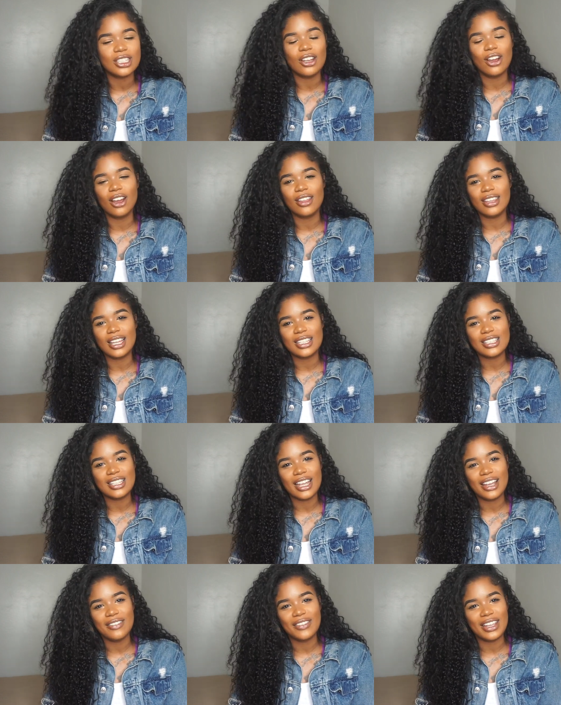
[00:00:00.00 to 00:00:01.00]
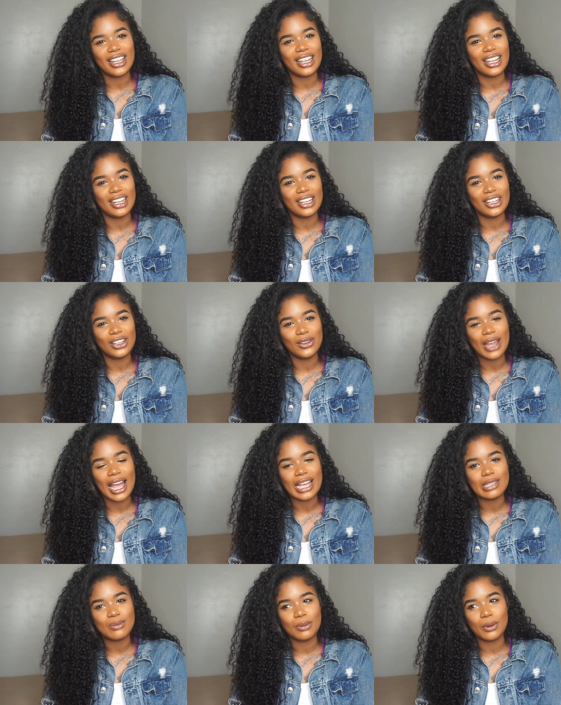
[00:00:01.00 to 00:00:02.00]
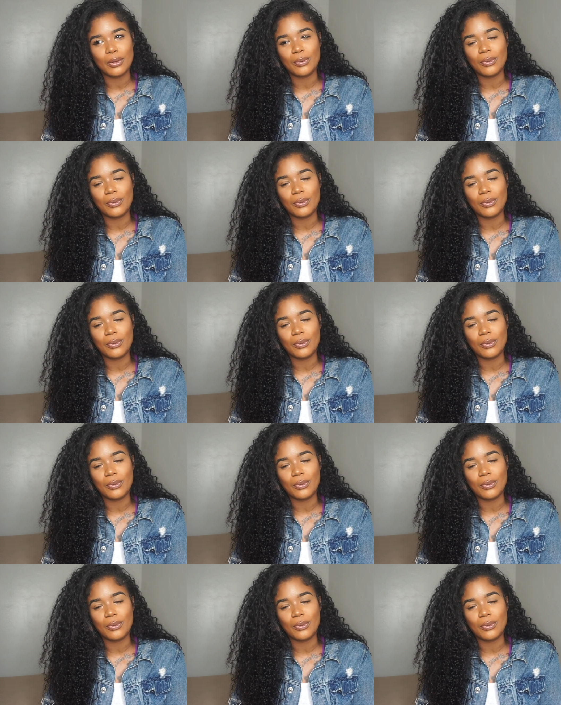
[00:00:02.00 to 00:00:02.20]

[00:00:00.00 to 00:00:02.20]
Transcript: and all that stuff. And you guys will